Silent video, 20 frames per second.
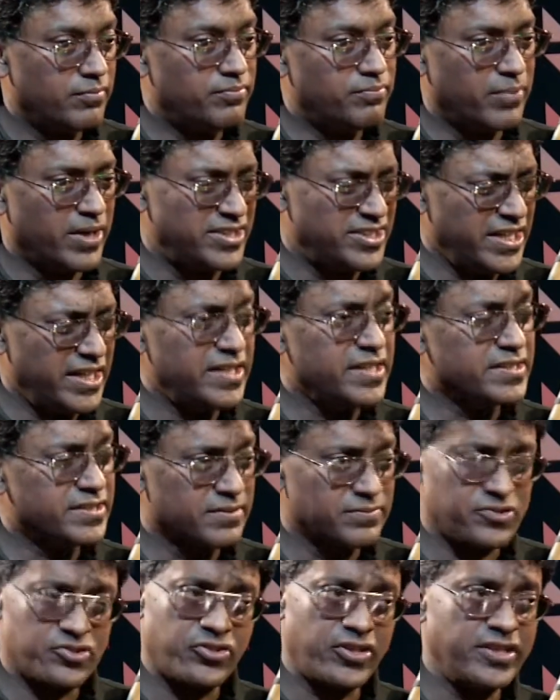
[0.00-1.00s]
By changing
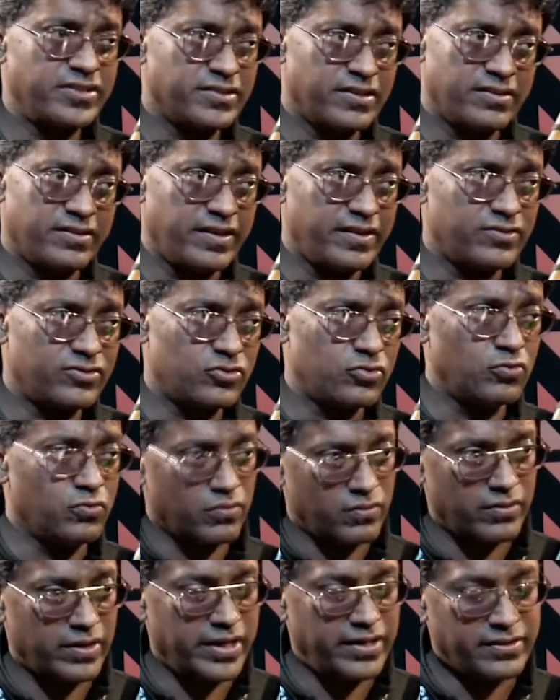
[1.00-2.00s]
some strings and things too,
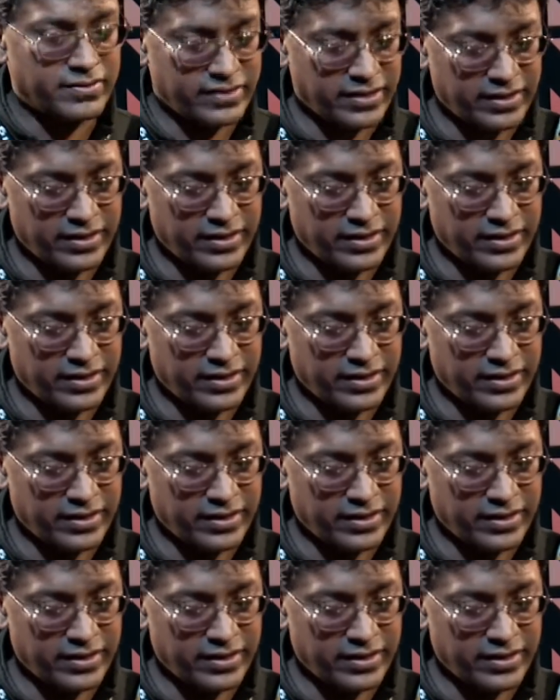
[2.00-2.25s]
right?